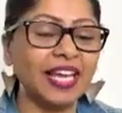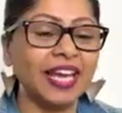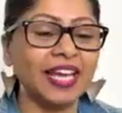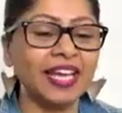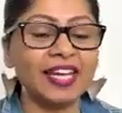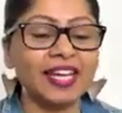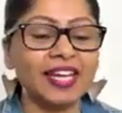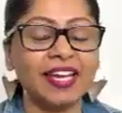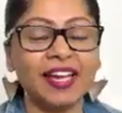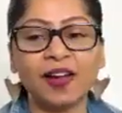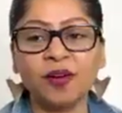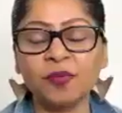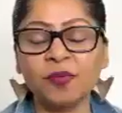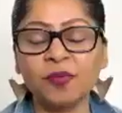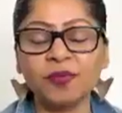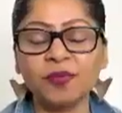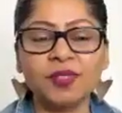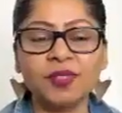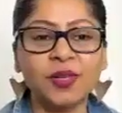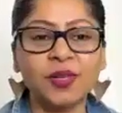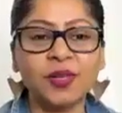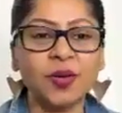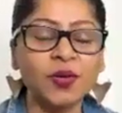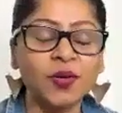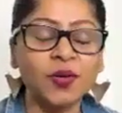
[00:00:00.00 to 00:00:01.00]
Hey, I'm
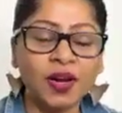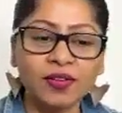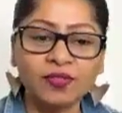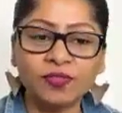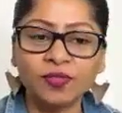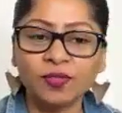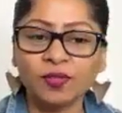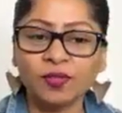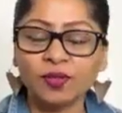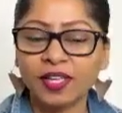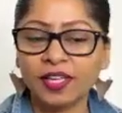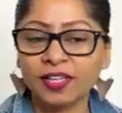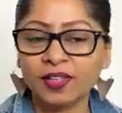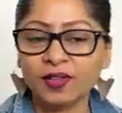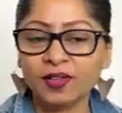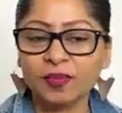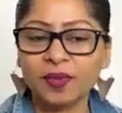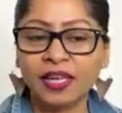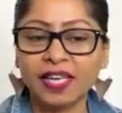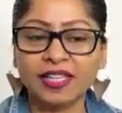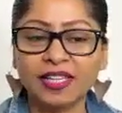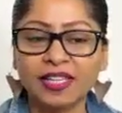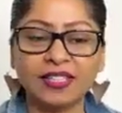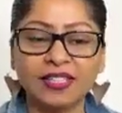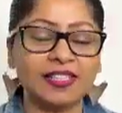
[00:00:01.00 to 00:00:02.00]
so grateful that you
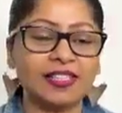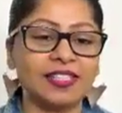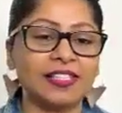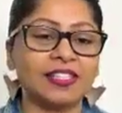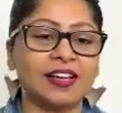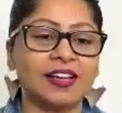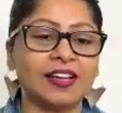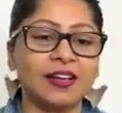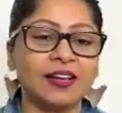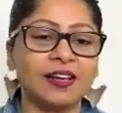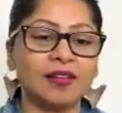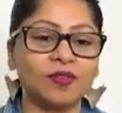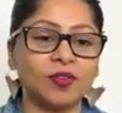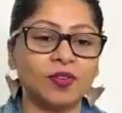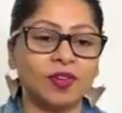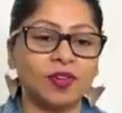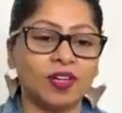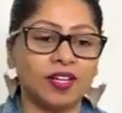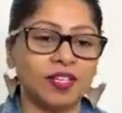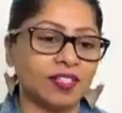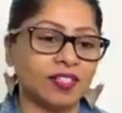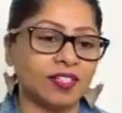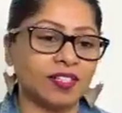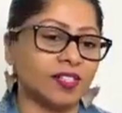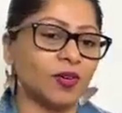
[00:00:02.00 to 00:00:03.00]
made this time for
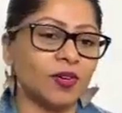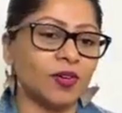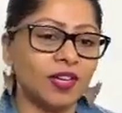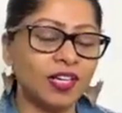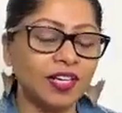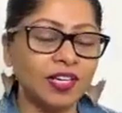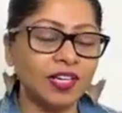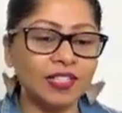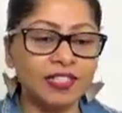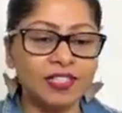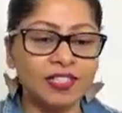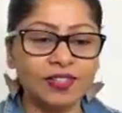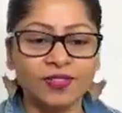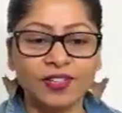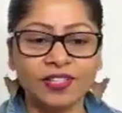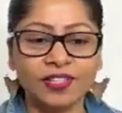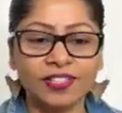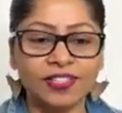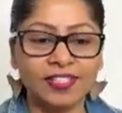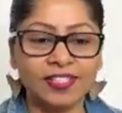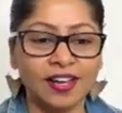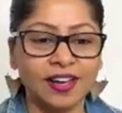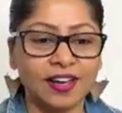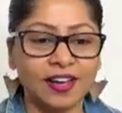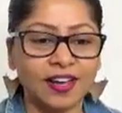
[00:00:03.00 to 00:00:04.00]
us. You're in a
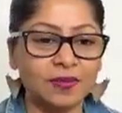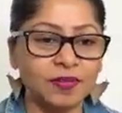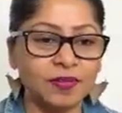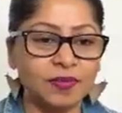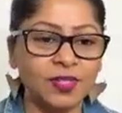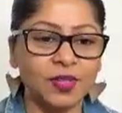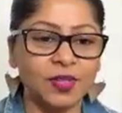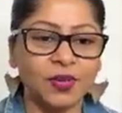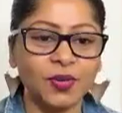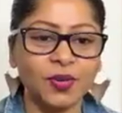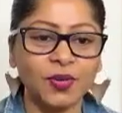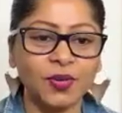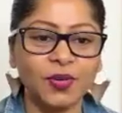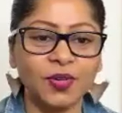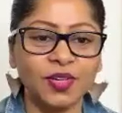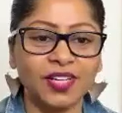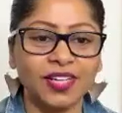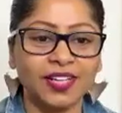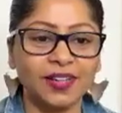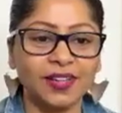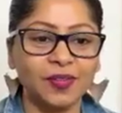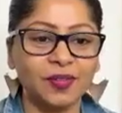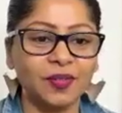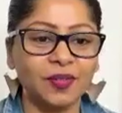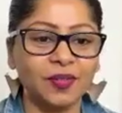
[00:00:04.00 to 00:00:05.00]
different time zone,
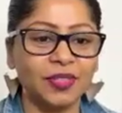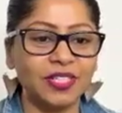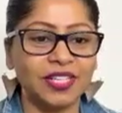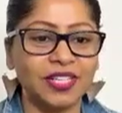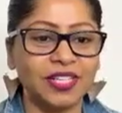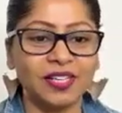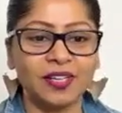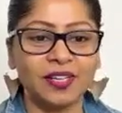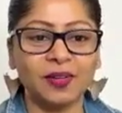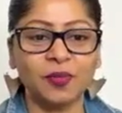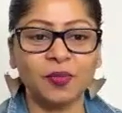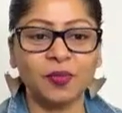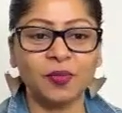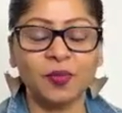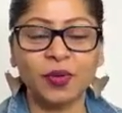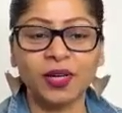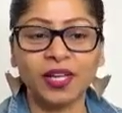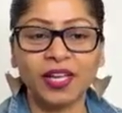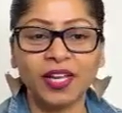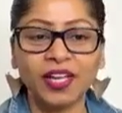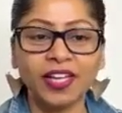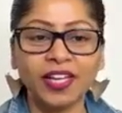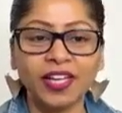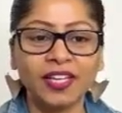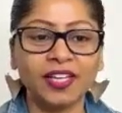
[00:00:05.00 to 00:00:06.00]
and
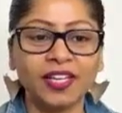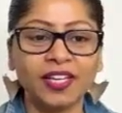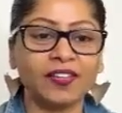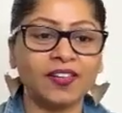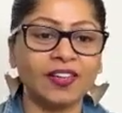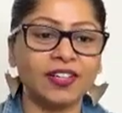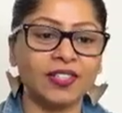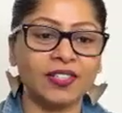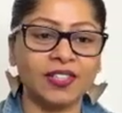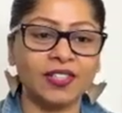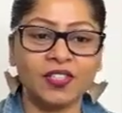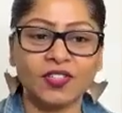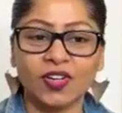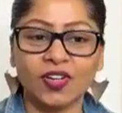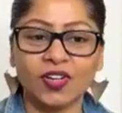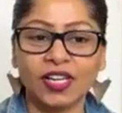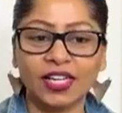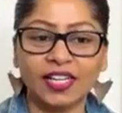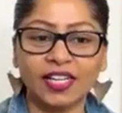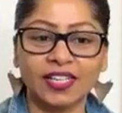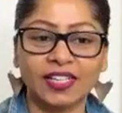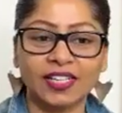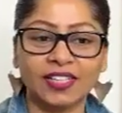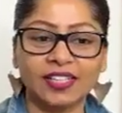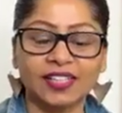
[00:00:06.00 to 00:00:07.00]
we're here in
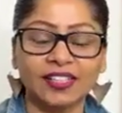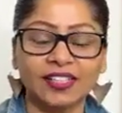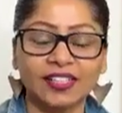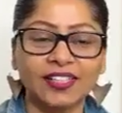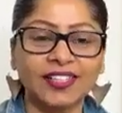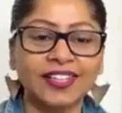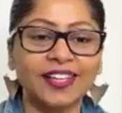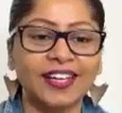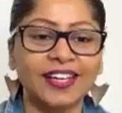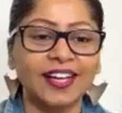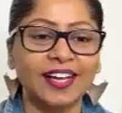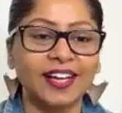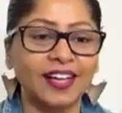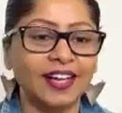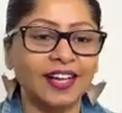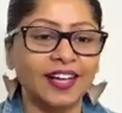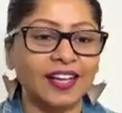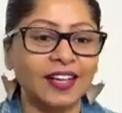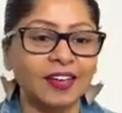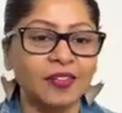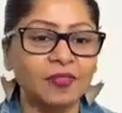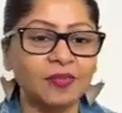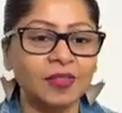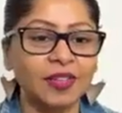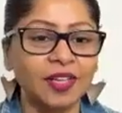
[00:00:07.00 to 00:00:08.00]
Australia.
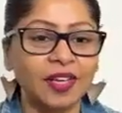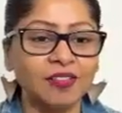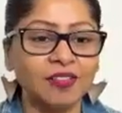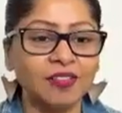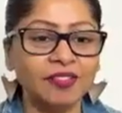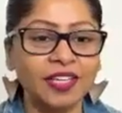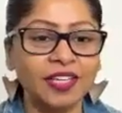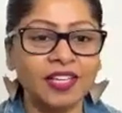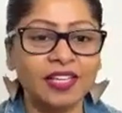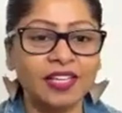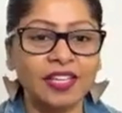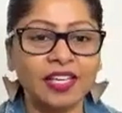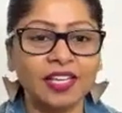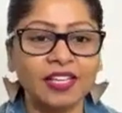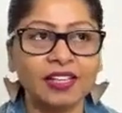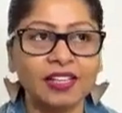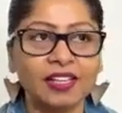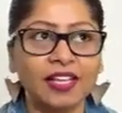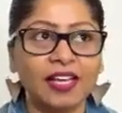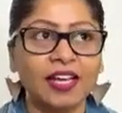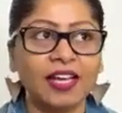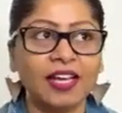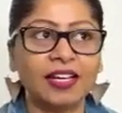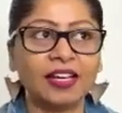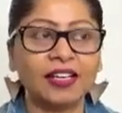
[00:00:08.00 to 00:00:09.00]
Loving
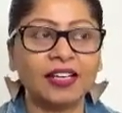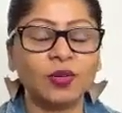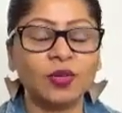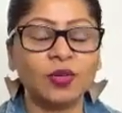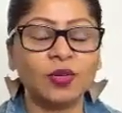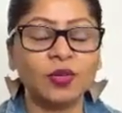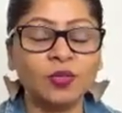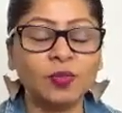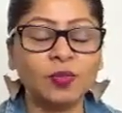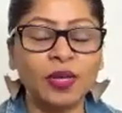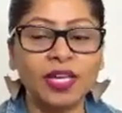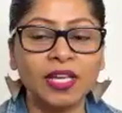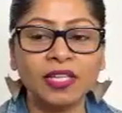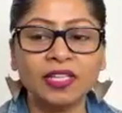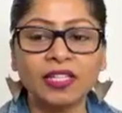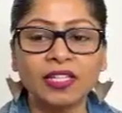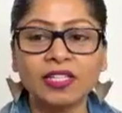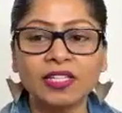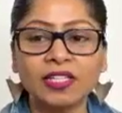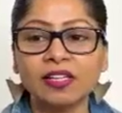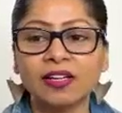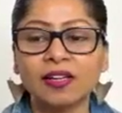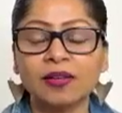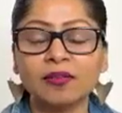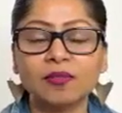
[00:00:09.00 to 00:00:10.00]
that you could make the
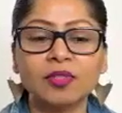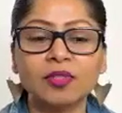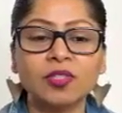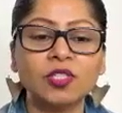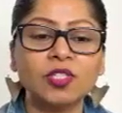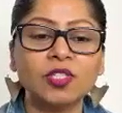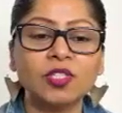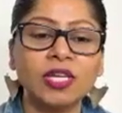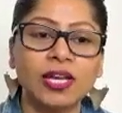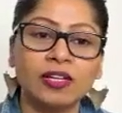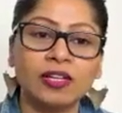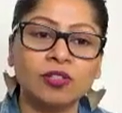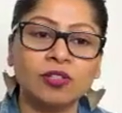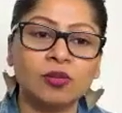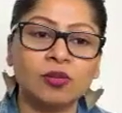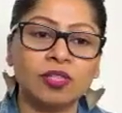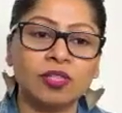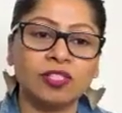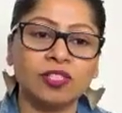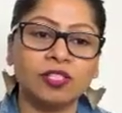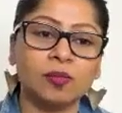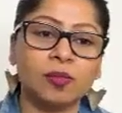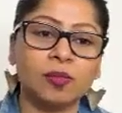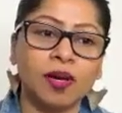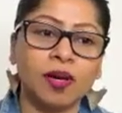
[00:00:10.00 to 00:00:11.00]
time to chat to
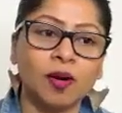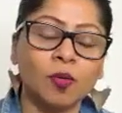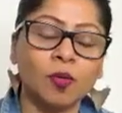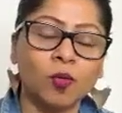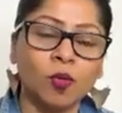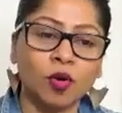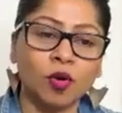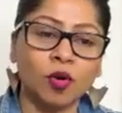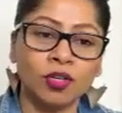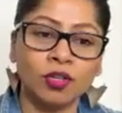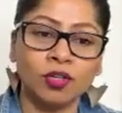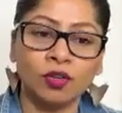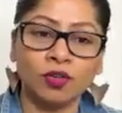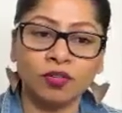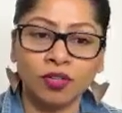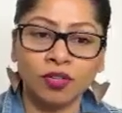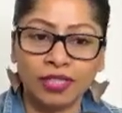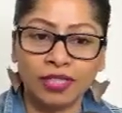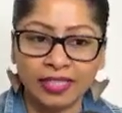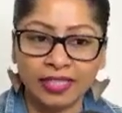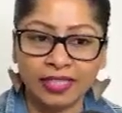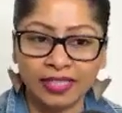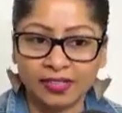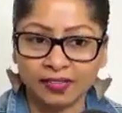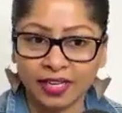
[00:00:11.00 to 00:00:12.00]
us about what you're
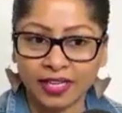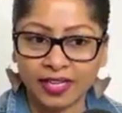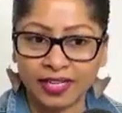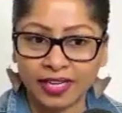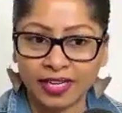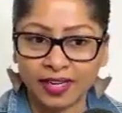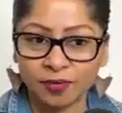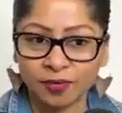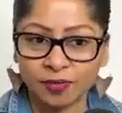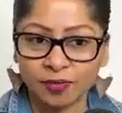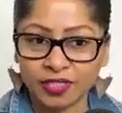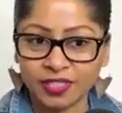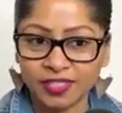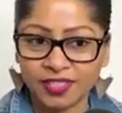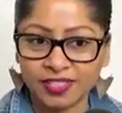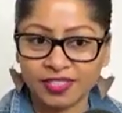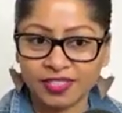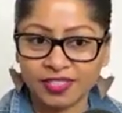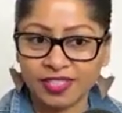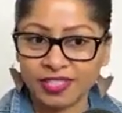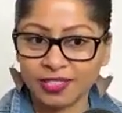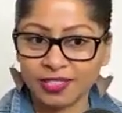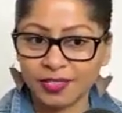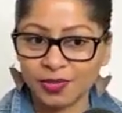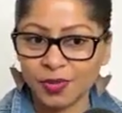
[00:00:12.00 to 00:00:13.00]
really great at, which is
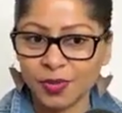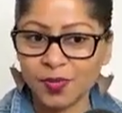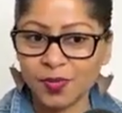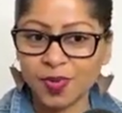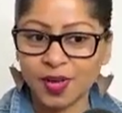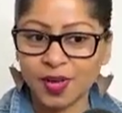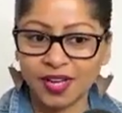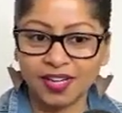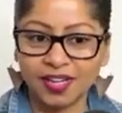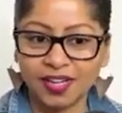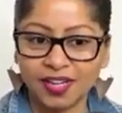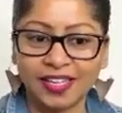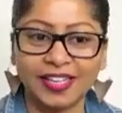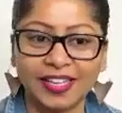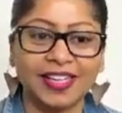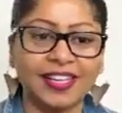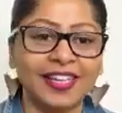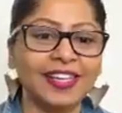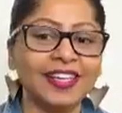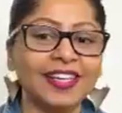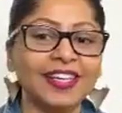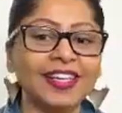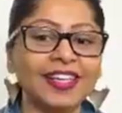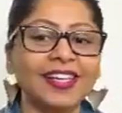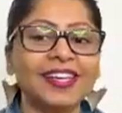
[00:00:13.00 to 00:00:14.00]
digital
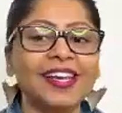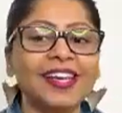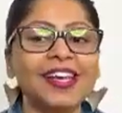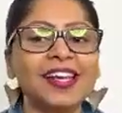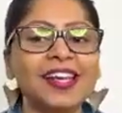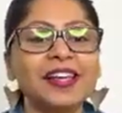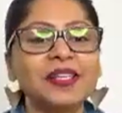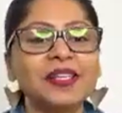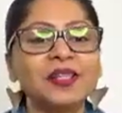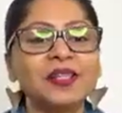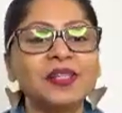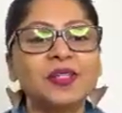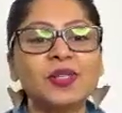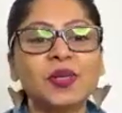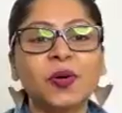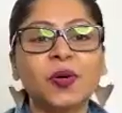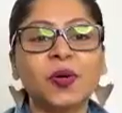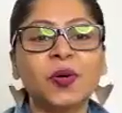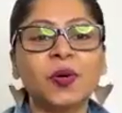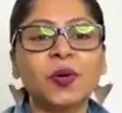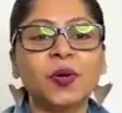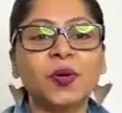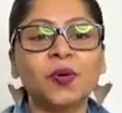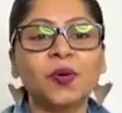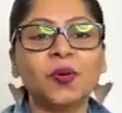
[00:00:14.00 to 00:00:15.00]
marketing.
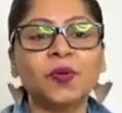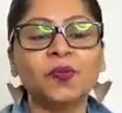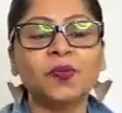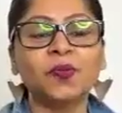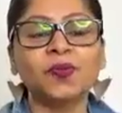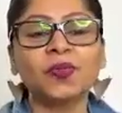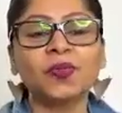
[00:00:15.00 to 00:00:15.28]
So